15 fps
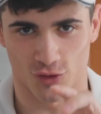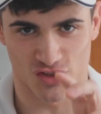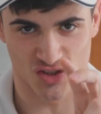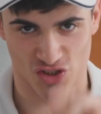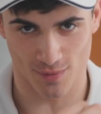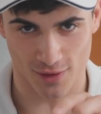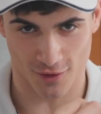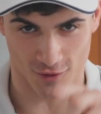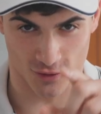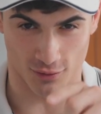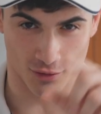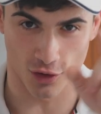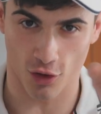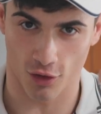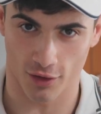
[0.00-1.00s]
similar to
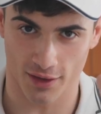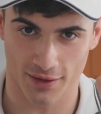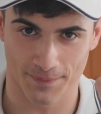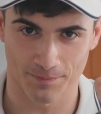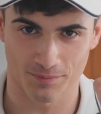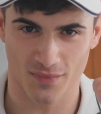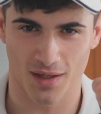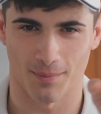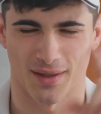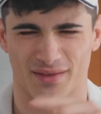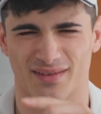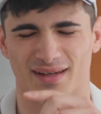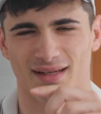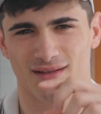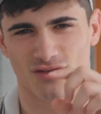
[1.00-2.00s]
log,
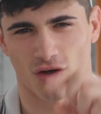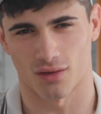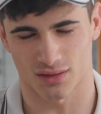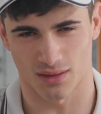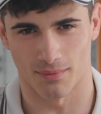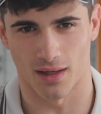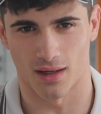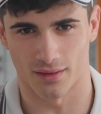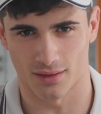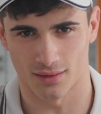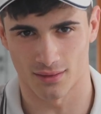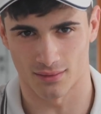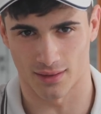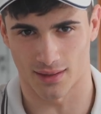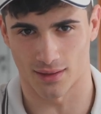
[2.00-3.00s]
but they talked about
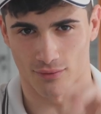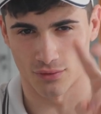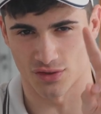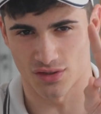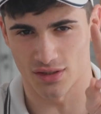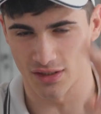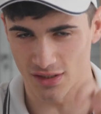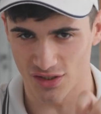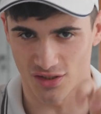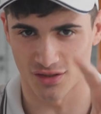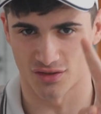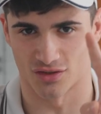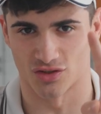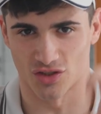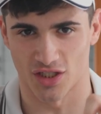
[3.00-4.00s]
it like it was easier
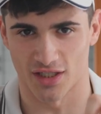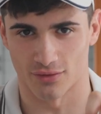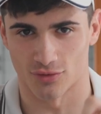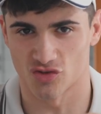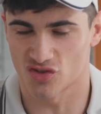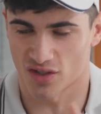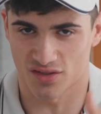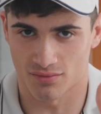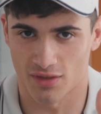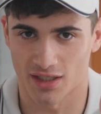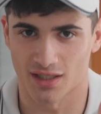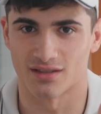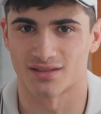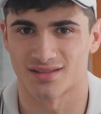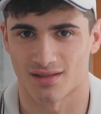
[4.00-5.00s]
to grade, which doesn't
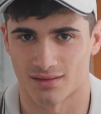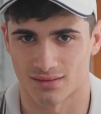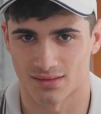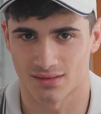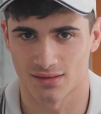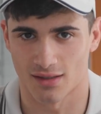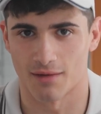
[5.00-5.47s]
make any sense.